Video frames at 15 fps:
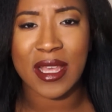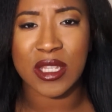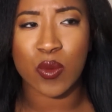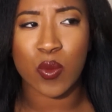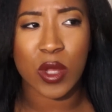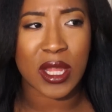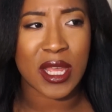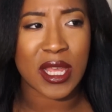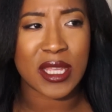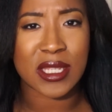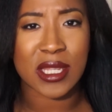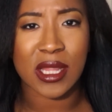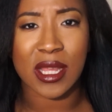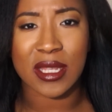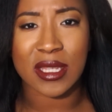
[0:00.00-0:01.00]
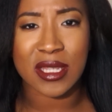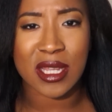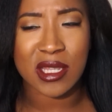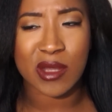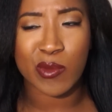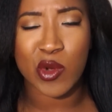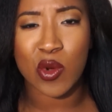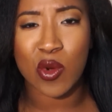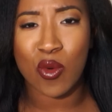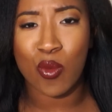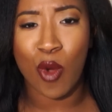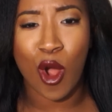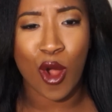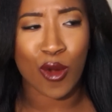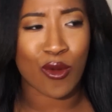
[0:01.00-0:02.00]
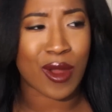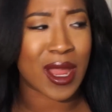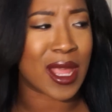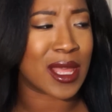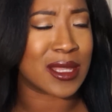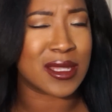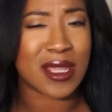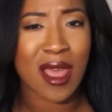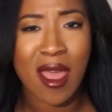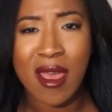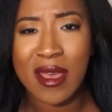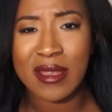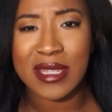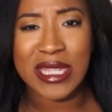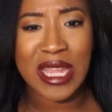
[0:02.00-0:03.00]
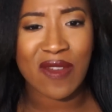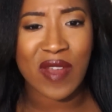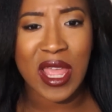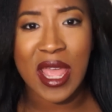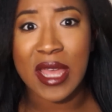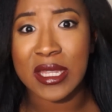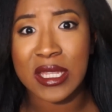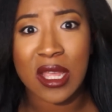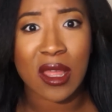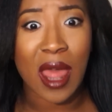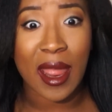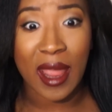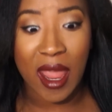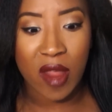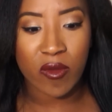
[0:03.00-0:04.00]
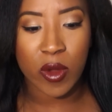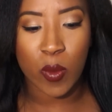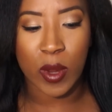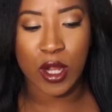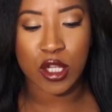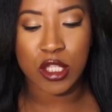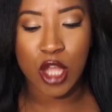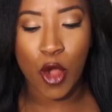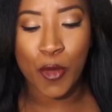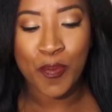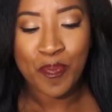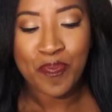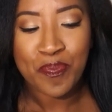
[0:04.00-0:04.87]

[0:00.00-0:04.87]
It's really easily accessible. Walgreens, CVS, they're like everywhere. So